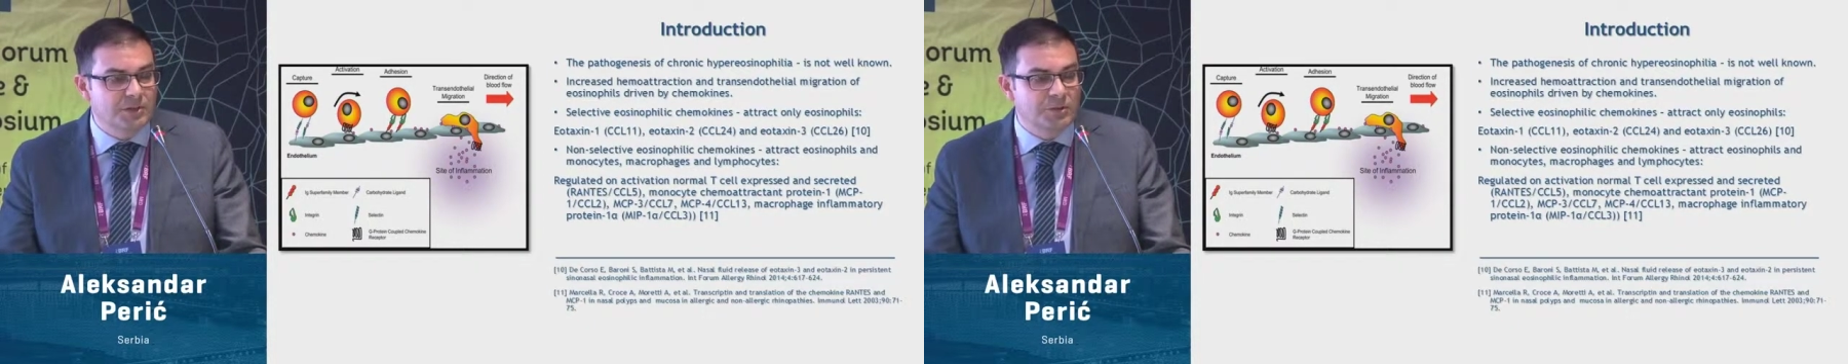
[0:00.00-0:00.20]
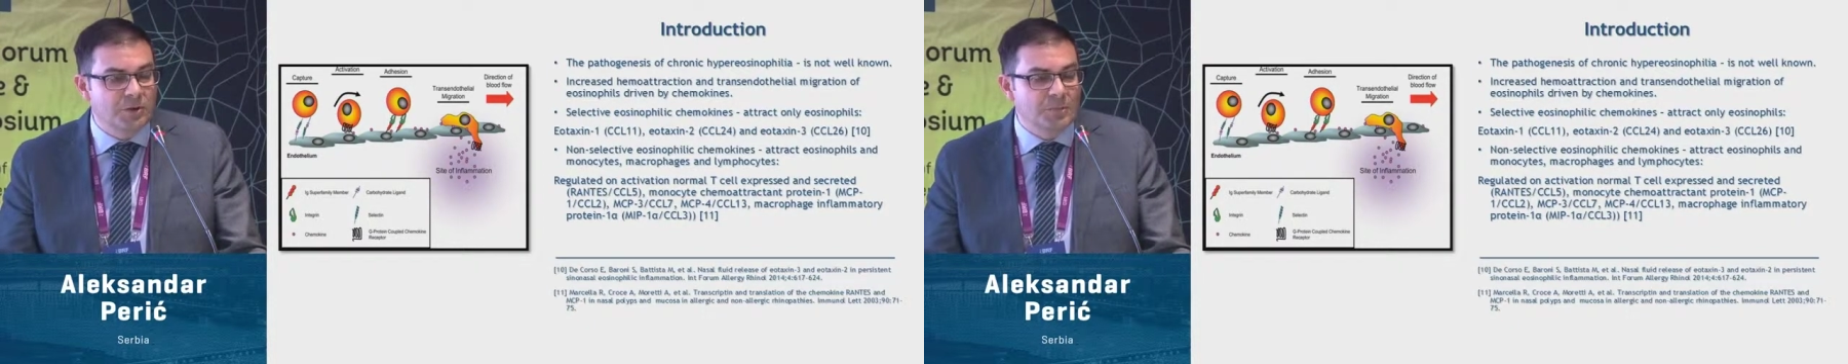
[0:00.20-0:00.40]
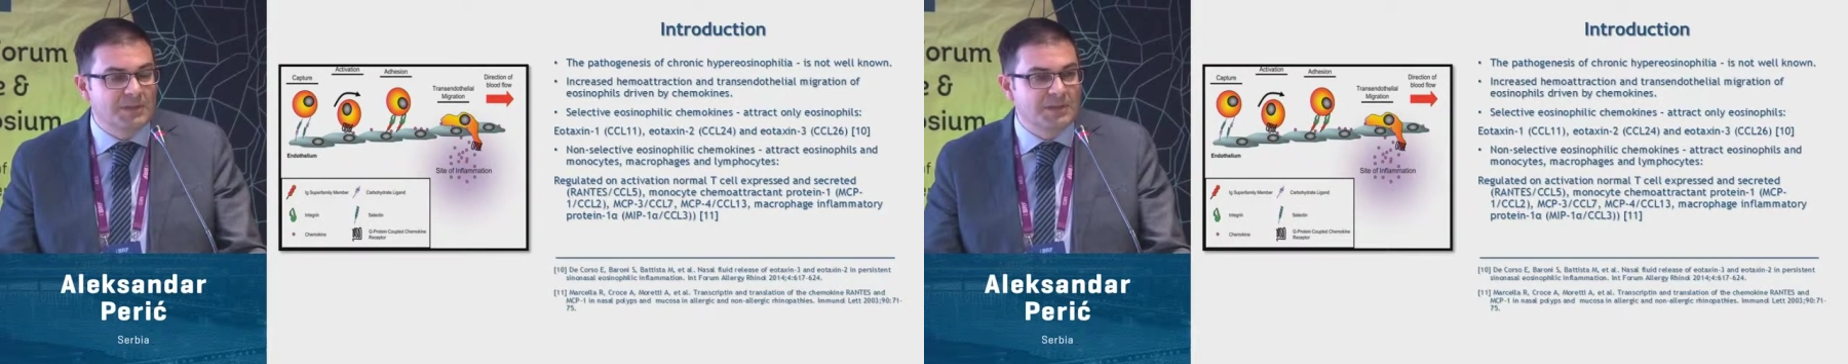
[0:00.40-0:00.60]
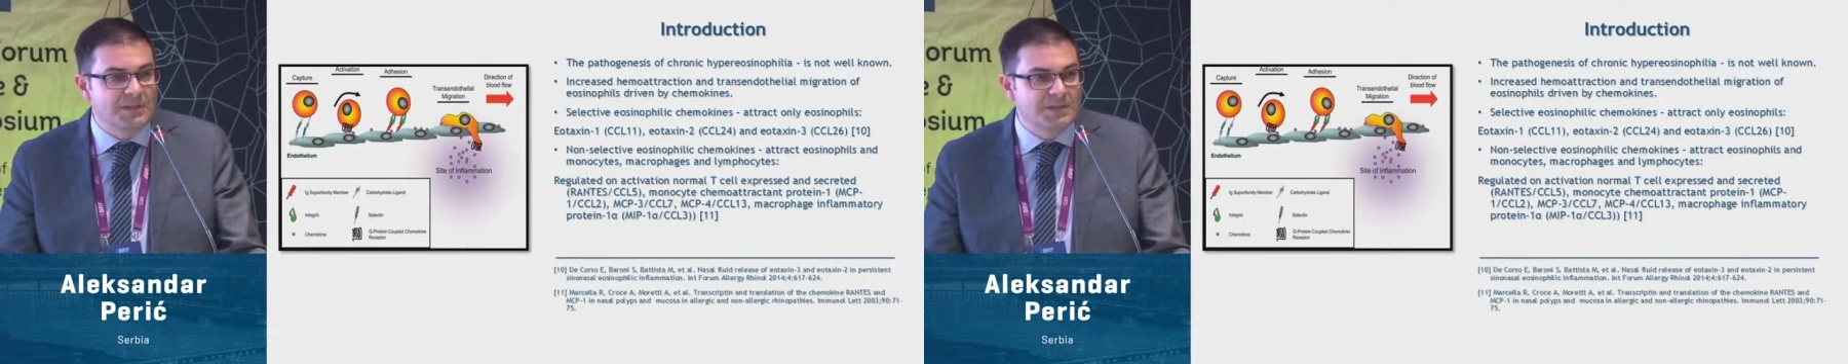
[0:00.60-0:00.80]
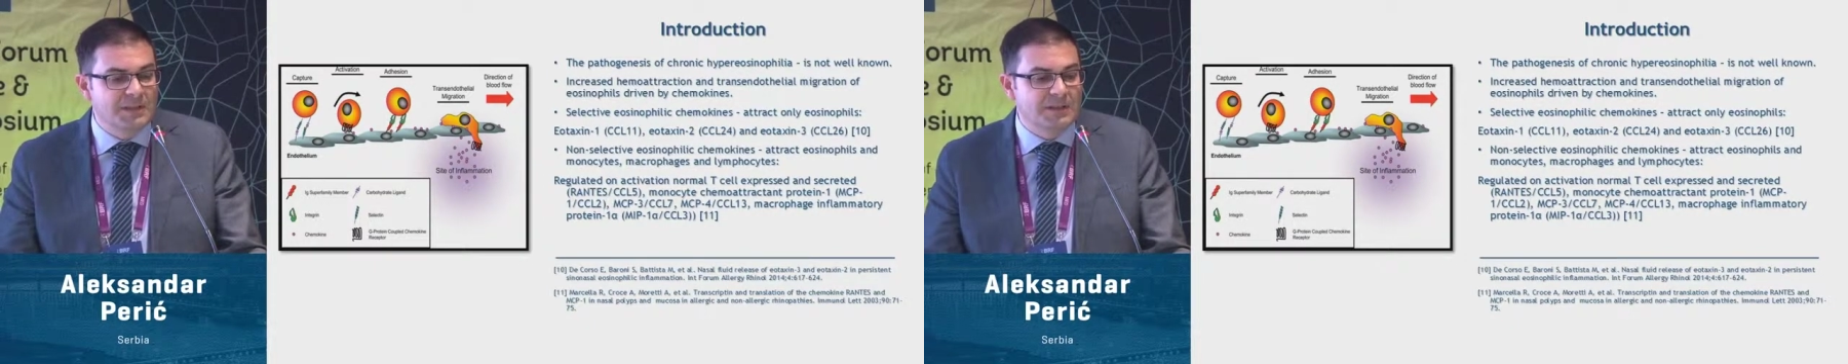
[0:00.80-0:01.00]
normal T
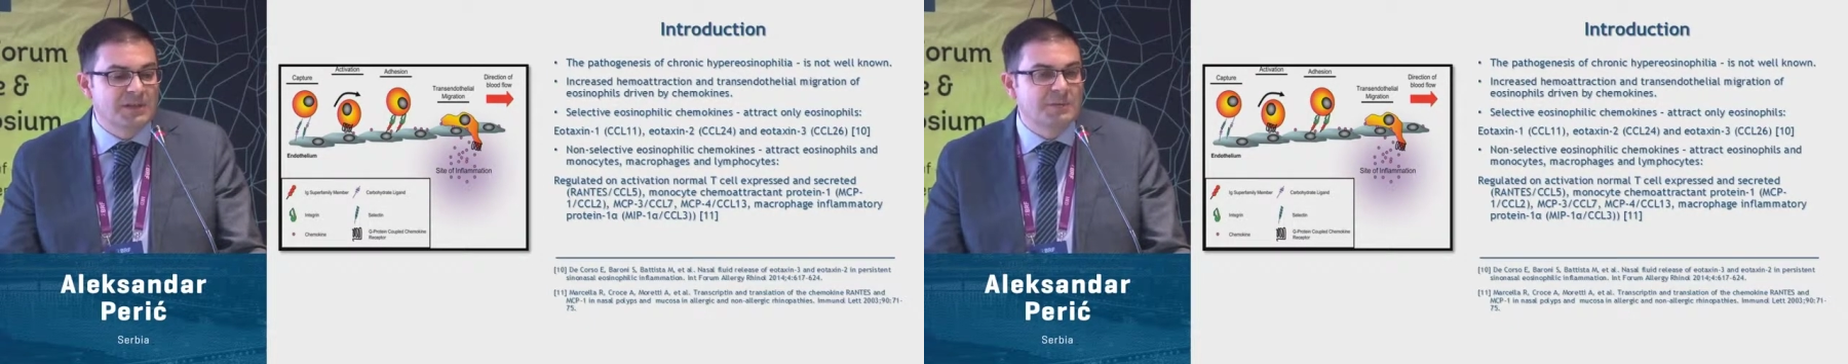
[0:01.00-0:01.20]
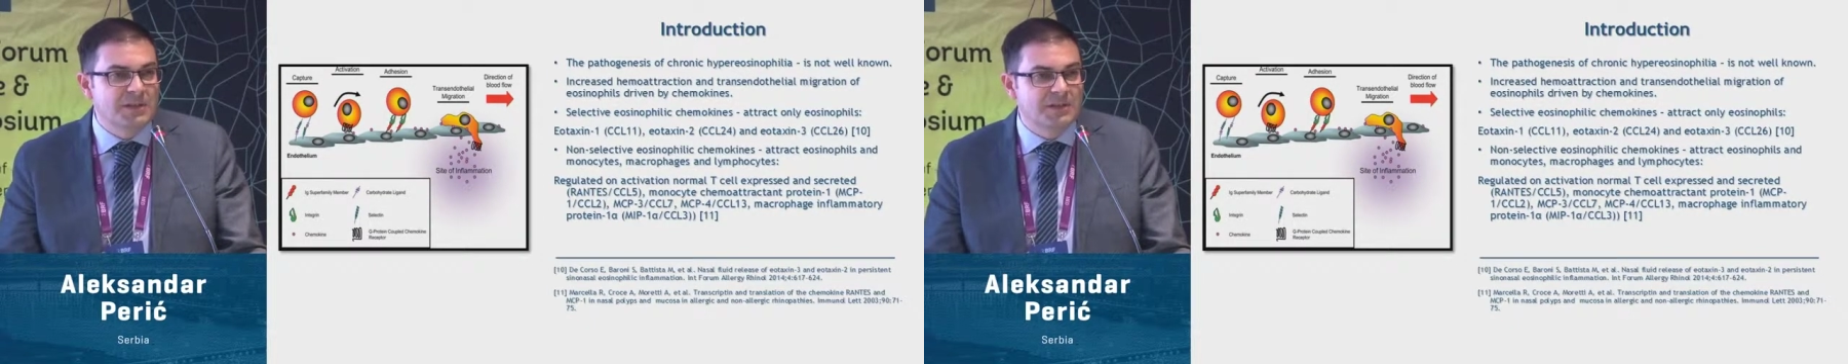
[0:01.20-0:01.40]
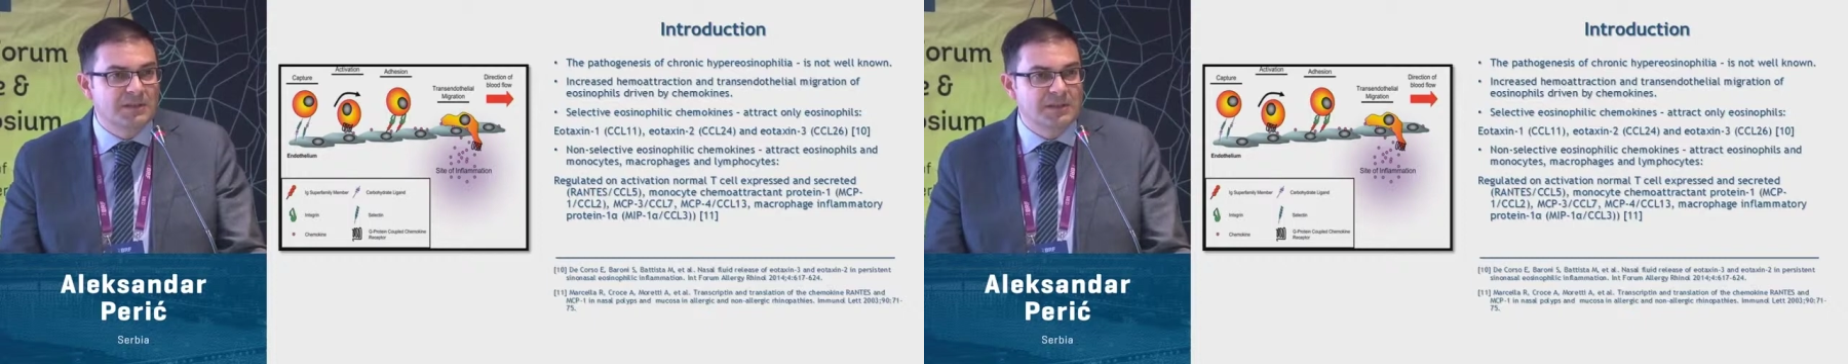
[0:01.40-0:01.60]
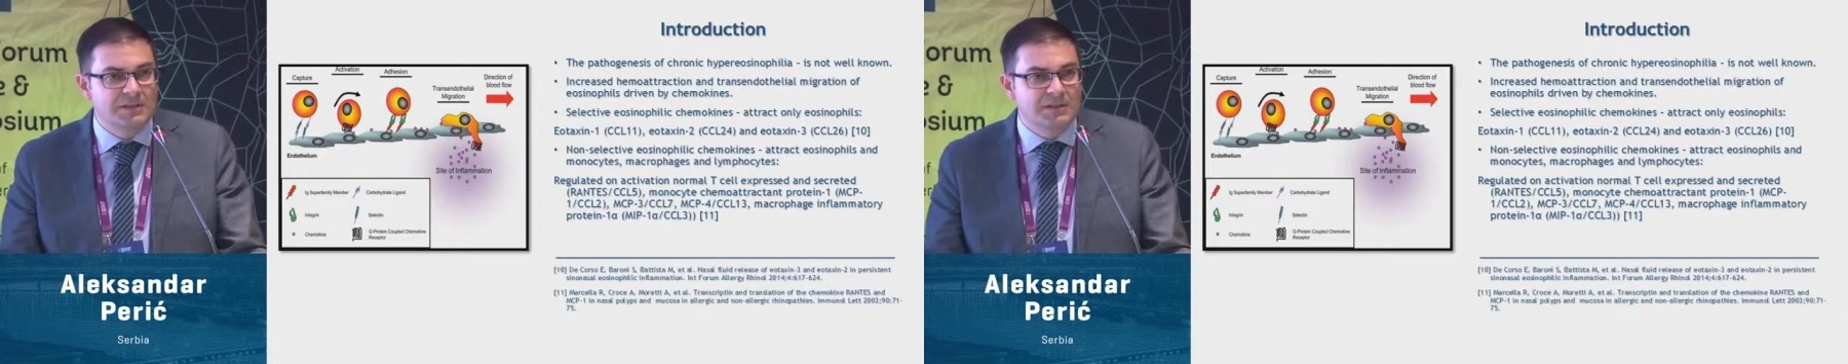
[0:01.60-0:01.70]
cell expressed and